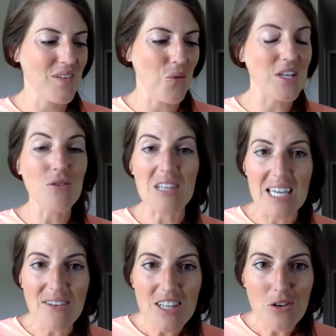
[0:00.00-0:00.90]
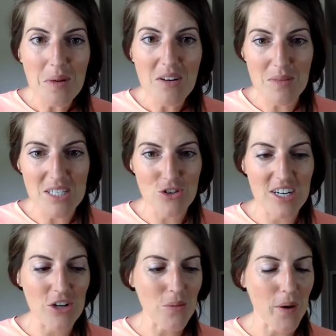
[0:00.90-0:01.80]
leave a little bit of mystery
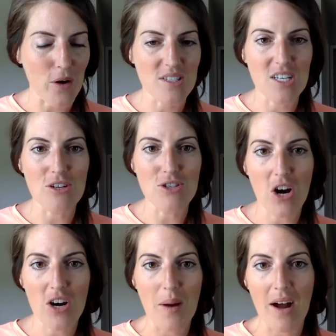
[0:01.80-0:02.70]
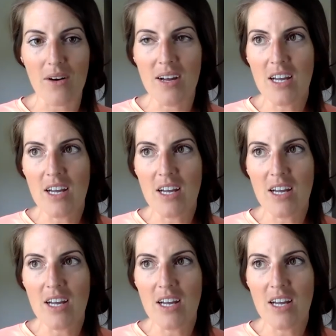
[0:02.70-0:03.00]
in your post and you talk about,